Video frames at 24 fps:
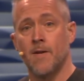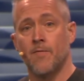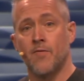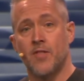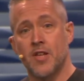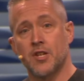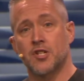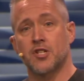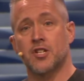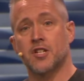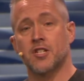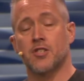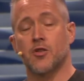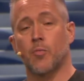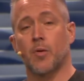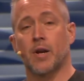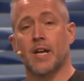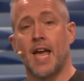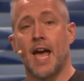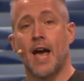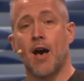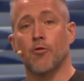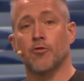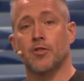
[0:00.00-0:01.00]
This is the
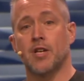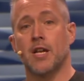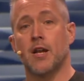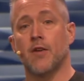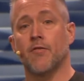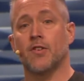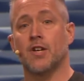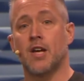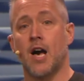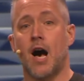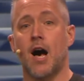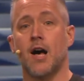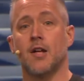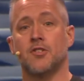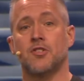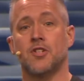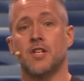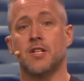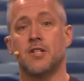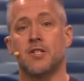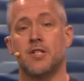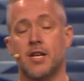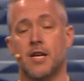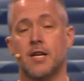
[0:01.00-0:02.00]
recounting of God's
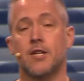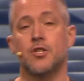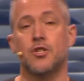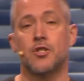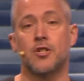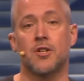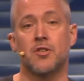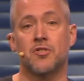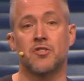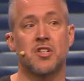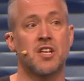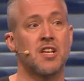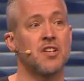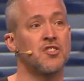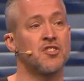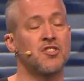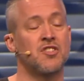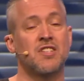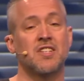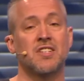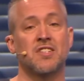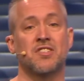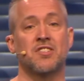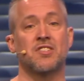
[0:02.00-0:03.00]
intentions, His
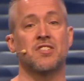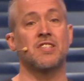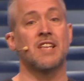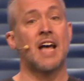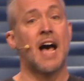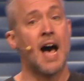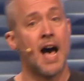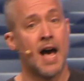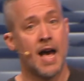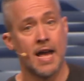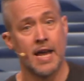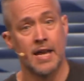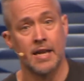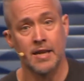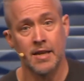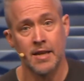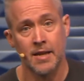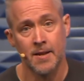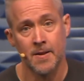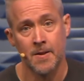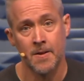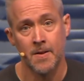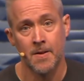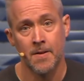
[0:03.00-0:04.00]
design
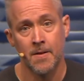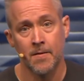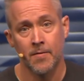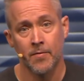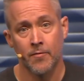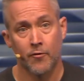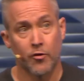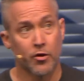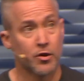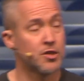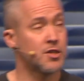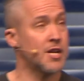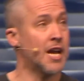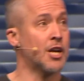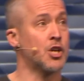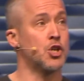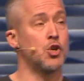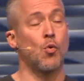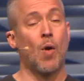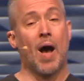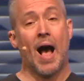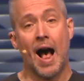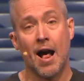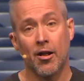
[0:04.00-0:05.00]
for
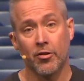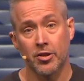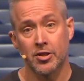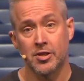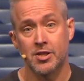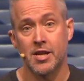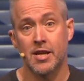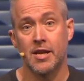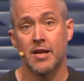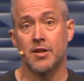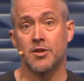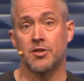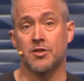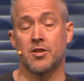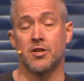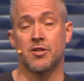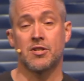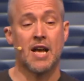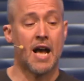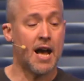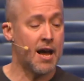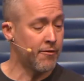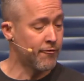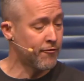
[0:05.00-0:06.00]
sexuality, His
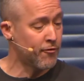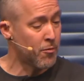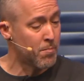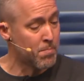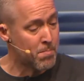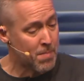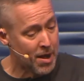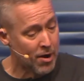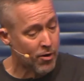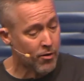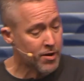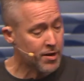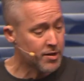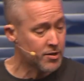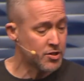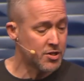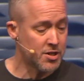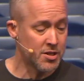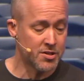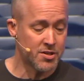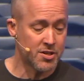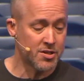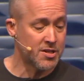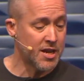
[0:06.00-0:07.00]
design for marriage,
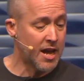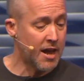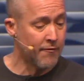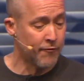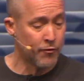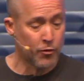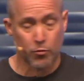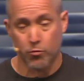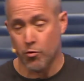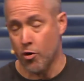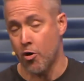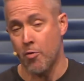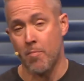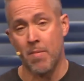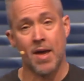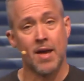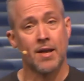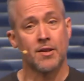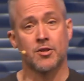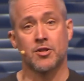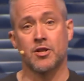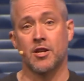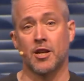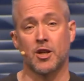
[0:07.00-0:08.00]
His design for
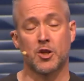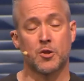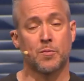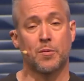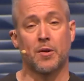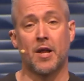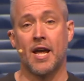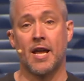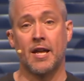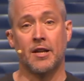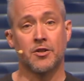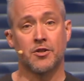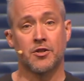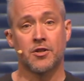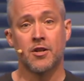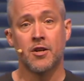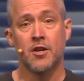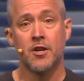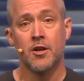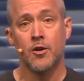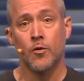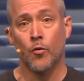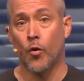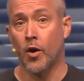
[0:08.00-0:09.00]
romance. It explains
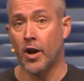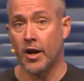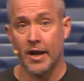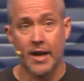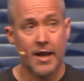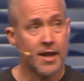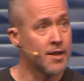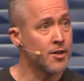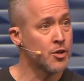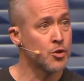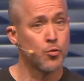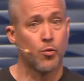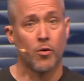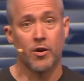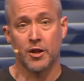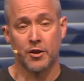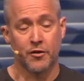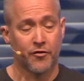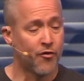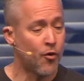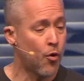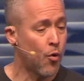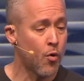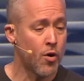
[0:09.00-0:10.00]
what it is, what
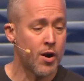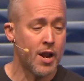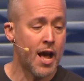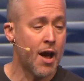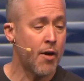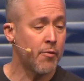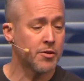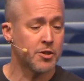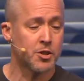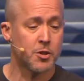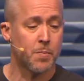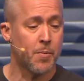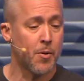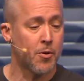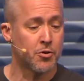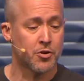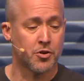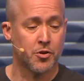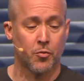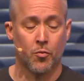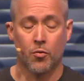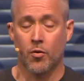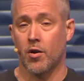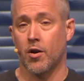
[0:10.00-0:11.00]
it's for, and how it's
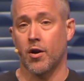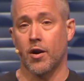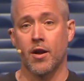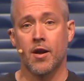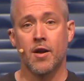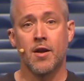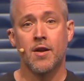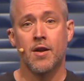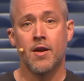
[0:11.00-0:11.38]
supposed to work.